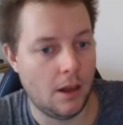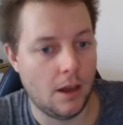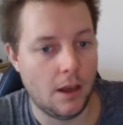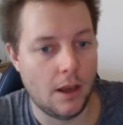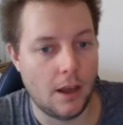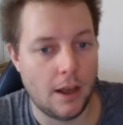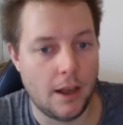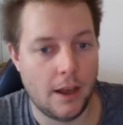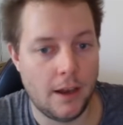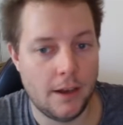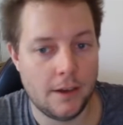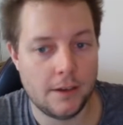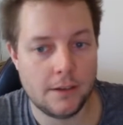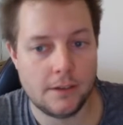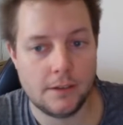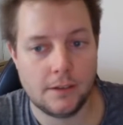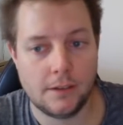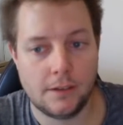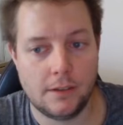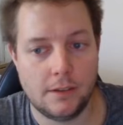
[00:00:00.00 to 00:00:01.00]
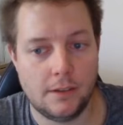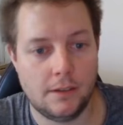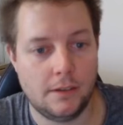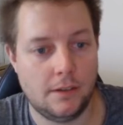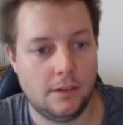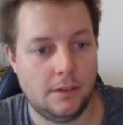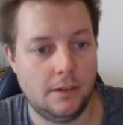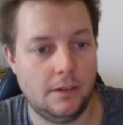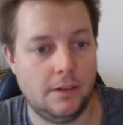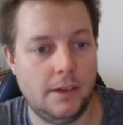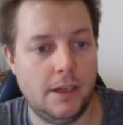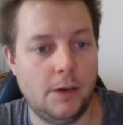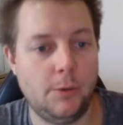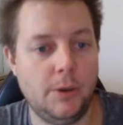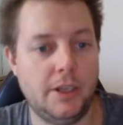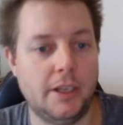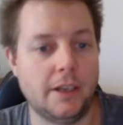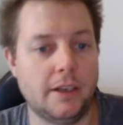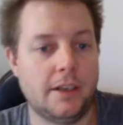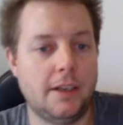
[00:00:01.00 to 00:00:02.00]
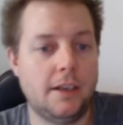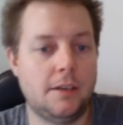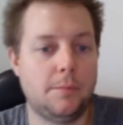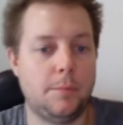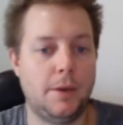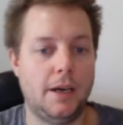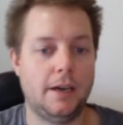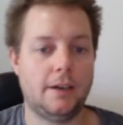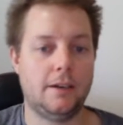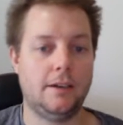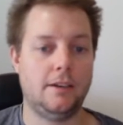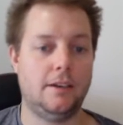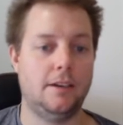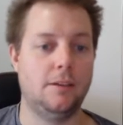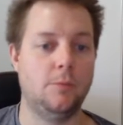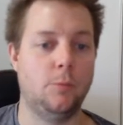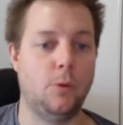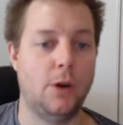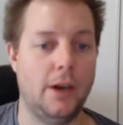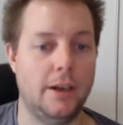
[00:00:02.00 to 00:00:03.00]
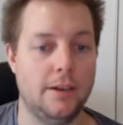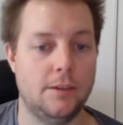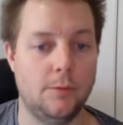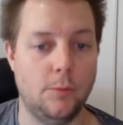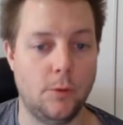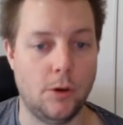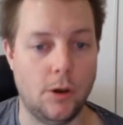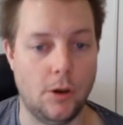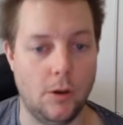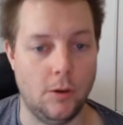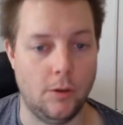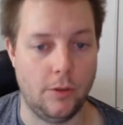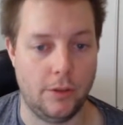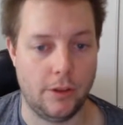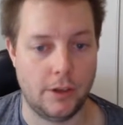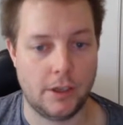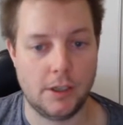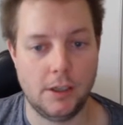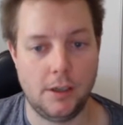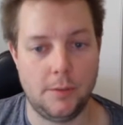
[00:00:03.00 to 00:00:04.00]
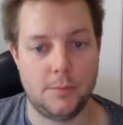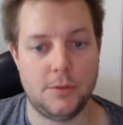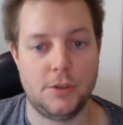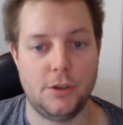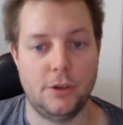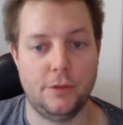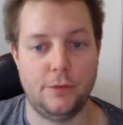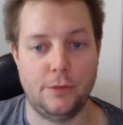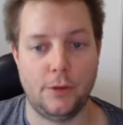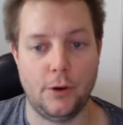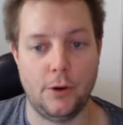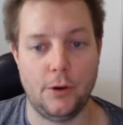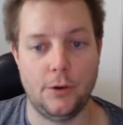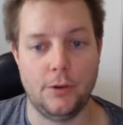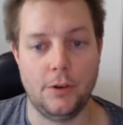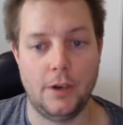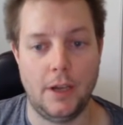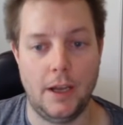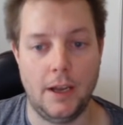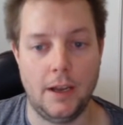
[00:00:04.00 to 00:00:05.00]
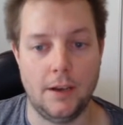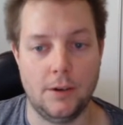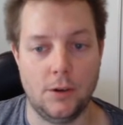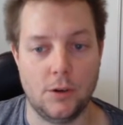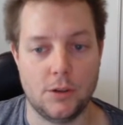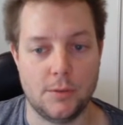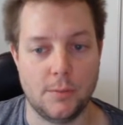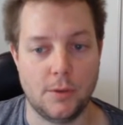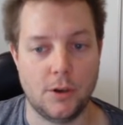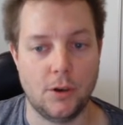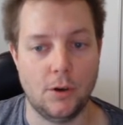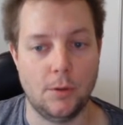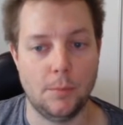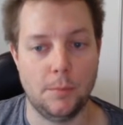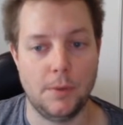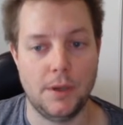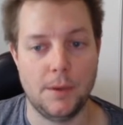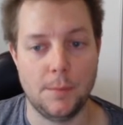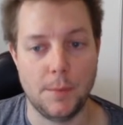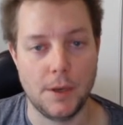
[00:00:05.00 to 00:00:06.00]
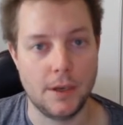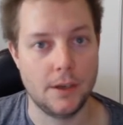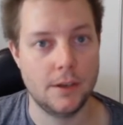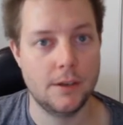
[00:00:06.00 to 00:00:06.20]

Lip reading: And now we can kick back and wait while the Calypso phone and Osmocom-BB